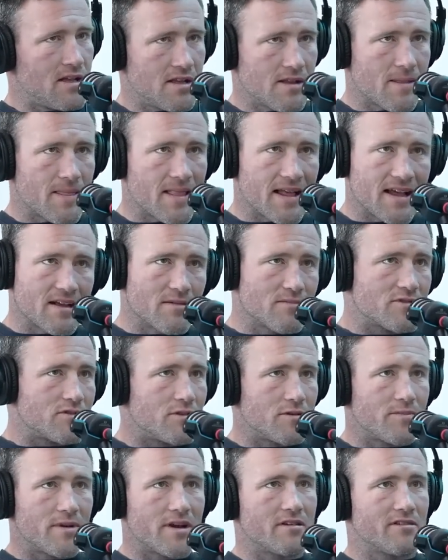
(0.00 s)
it's all
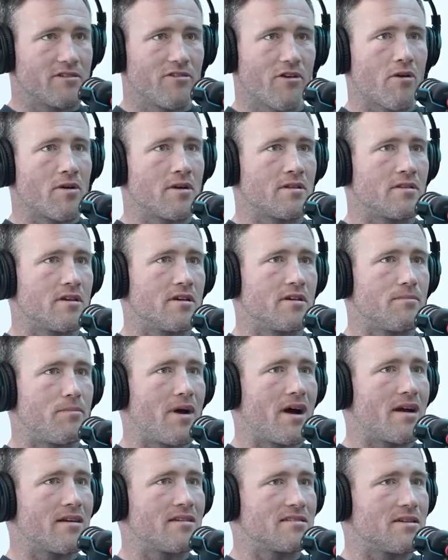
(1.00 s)
about growing the
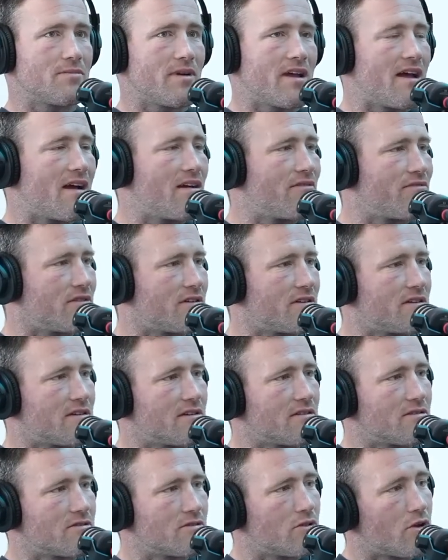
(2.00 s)
partners that we have and
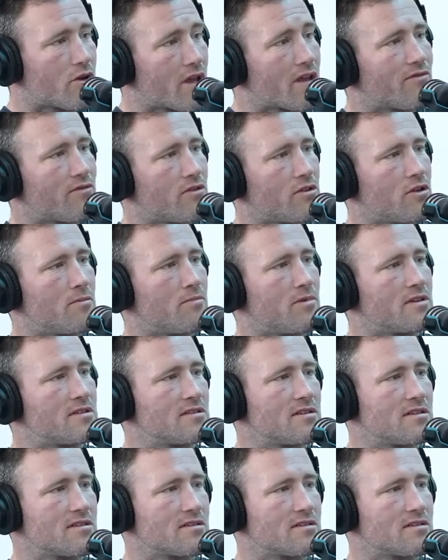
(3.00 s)
looking for new business,